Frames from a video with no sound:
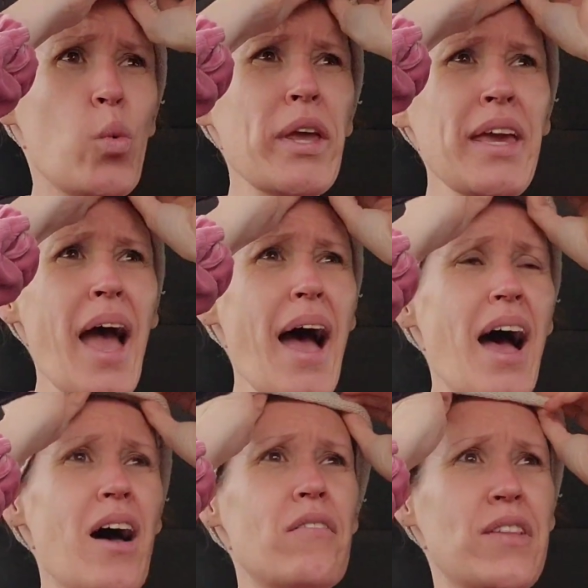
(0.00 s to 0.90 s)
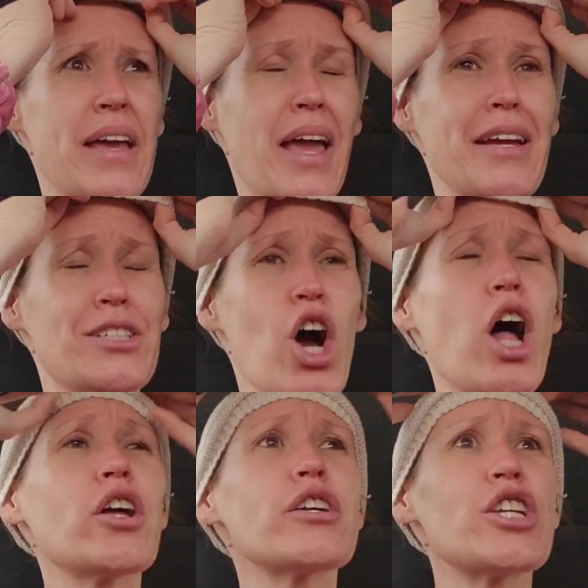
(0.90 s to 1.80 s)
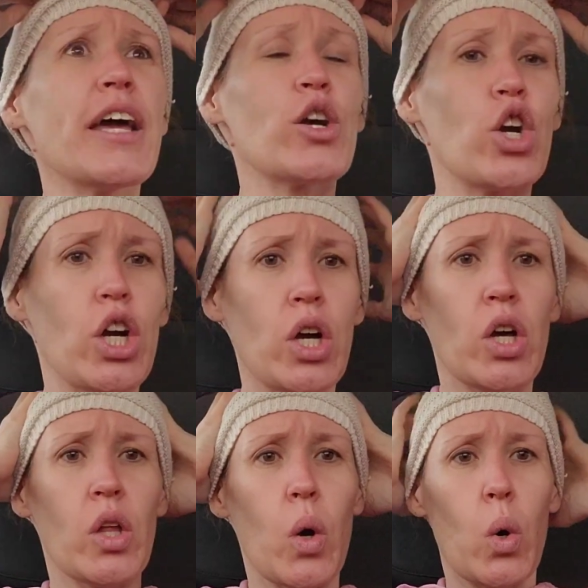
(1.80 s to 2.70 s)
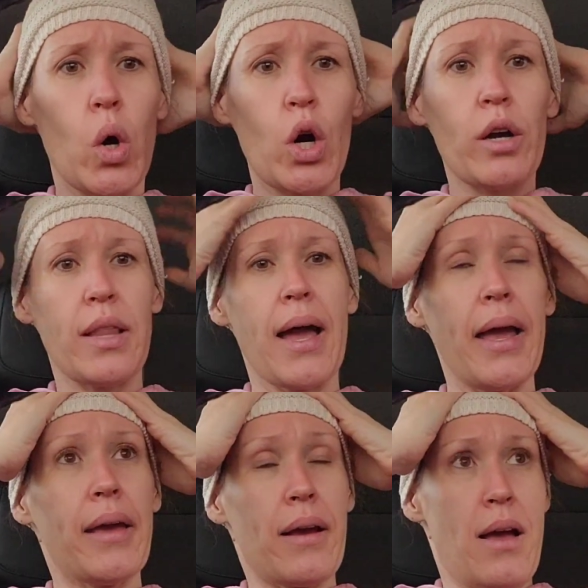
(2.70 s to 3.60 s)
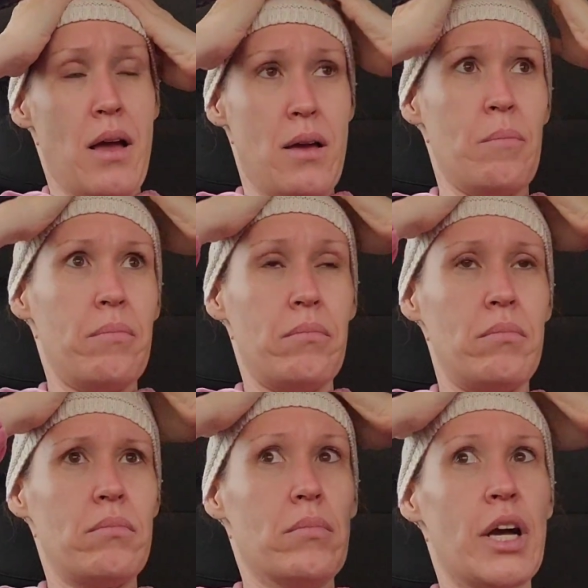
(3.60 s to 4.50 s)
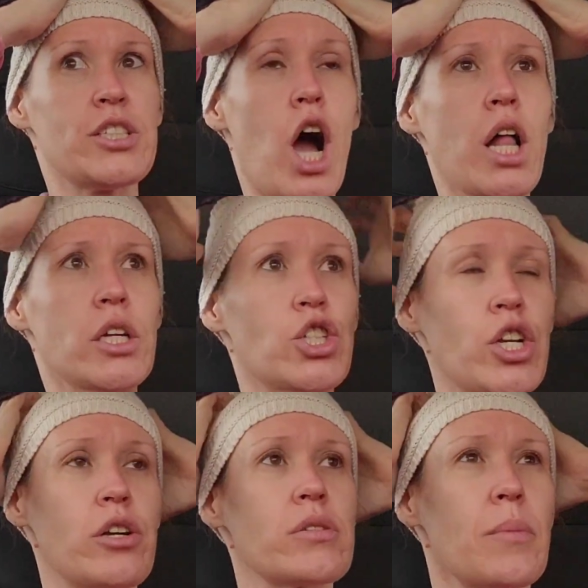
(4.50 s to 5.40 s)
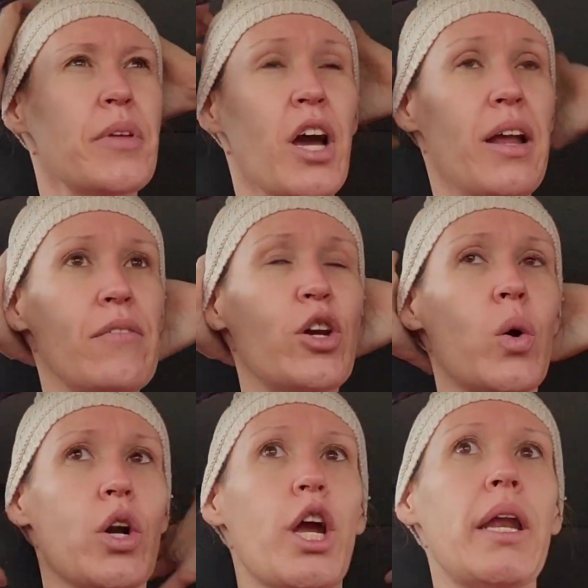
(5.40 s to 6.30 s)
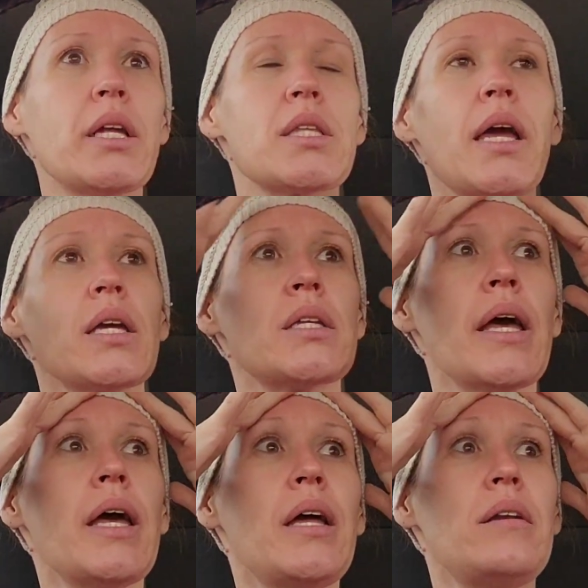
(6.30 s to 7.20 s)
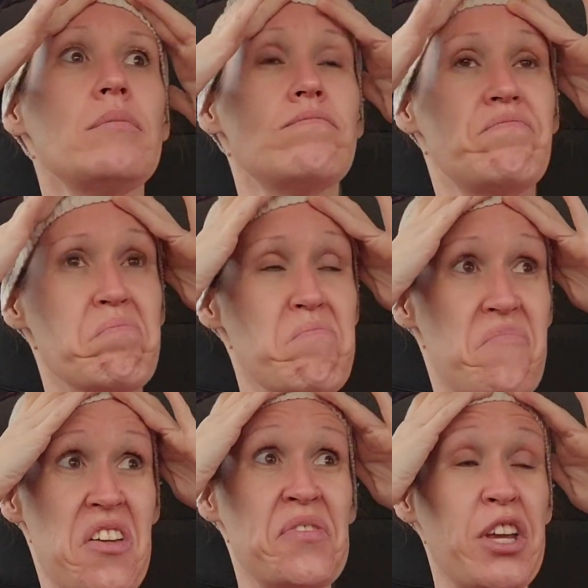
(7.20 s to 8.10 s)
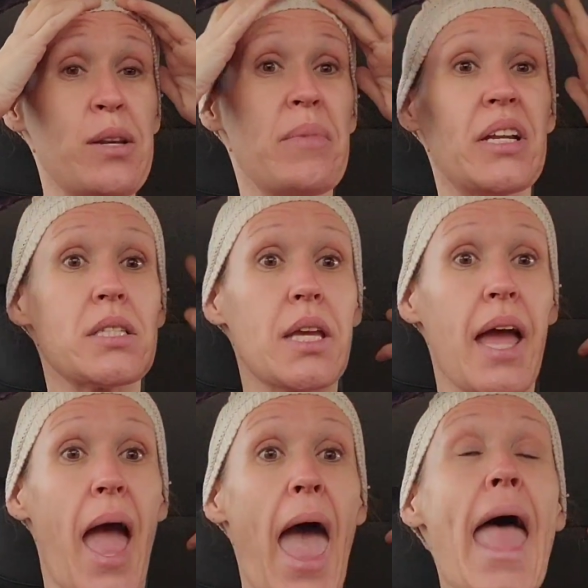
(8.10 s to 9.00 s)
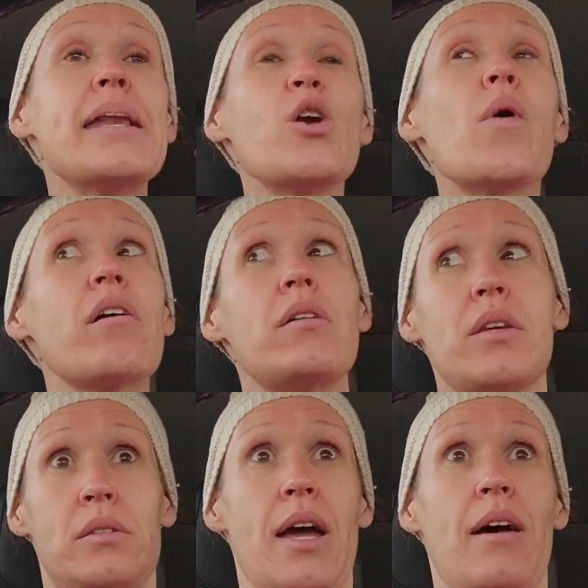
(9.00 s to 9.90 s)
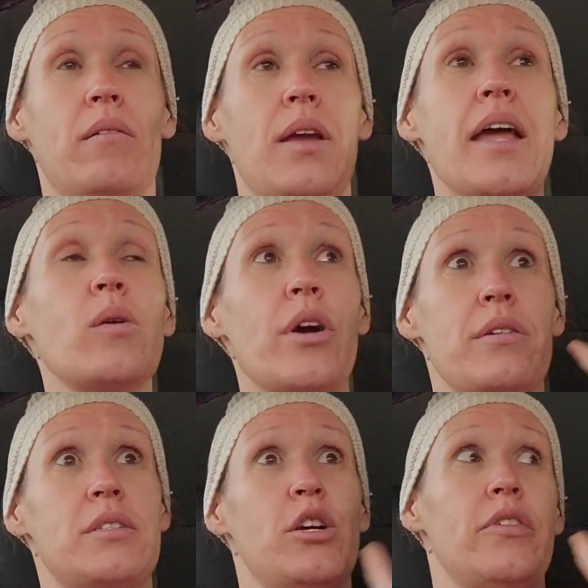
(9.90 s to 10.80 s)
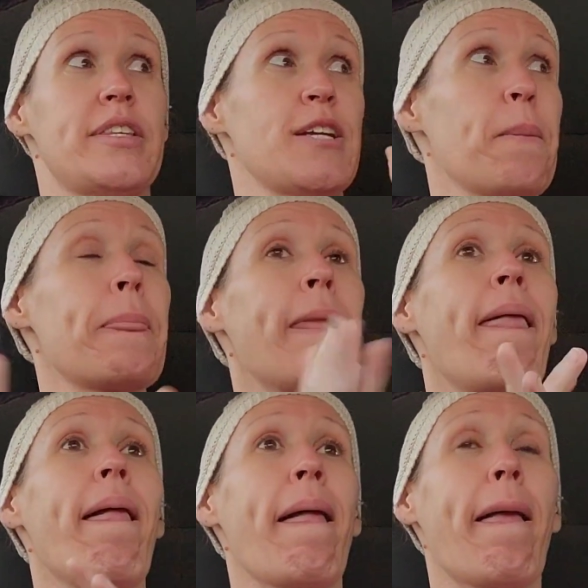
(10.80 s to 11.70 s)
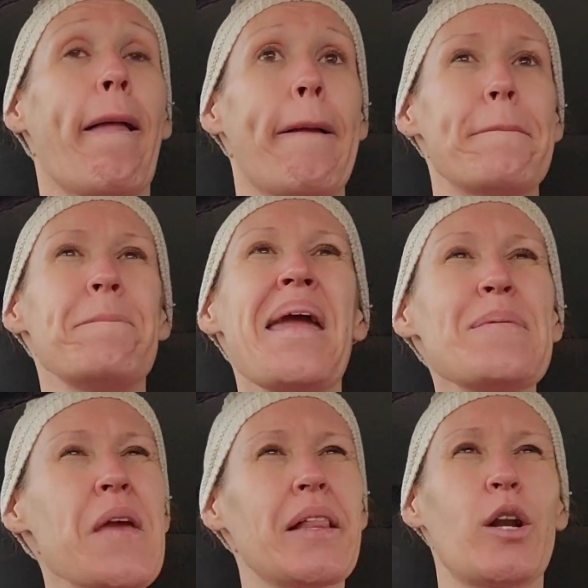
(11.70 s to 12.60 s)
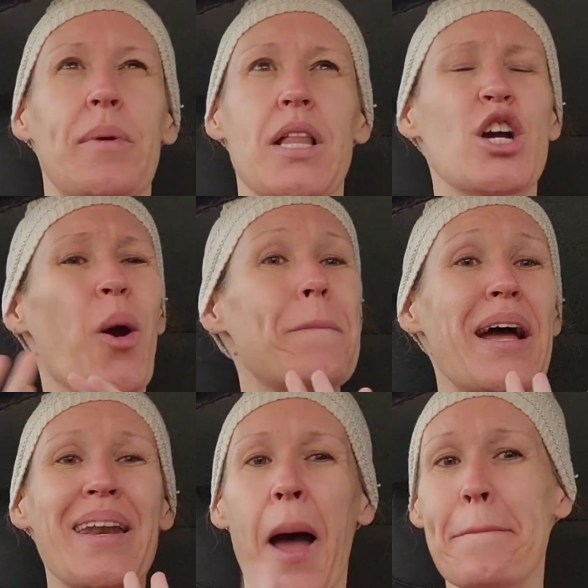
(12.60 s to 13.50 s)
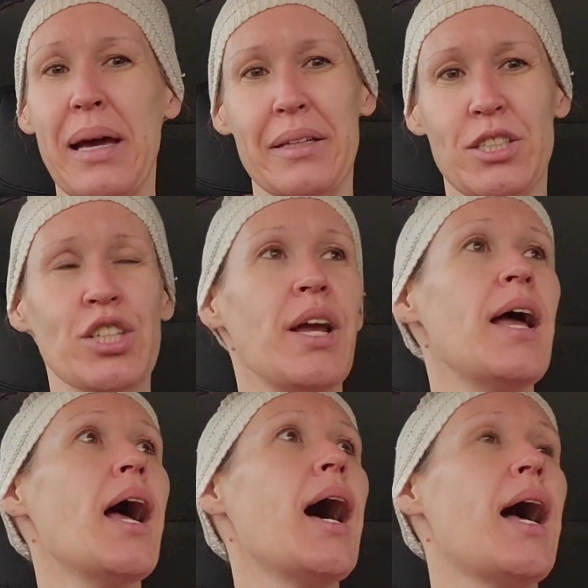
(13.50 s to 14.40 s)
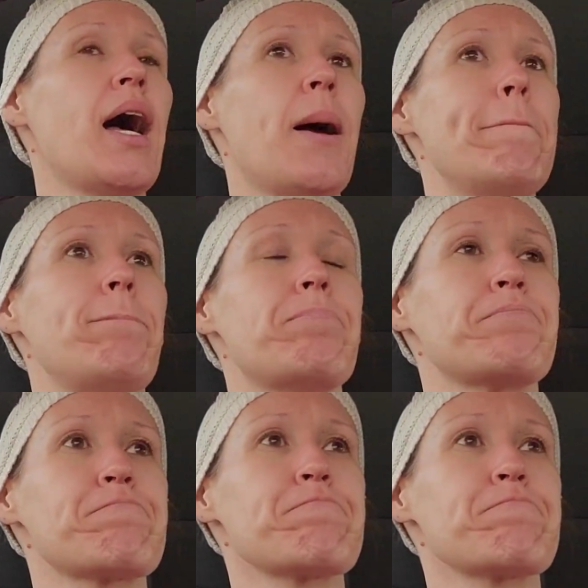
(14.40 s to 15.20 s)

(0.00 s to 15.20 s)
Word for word: we have like a Dollar General or like um, a Dollar Tree or something on every corner. And it's like 10, 15 minutes to get anywhere in this town, anywhere in Sierra Vista. Um, maybe a little bit longer, but not much. Um,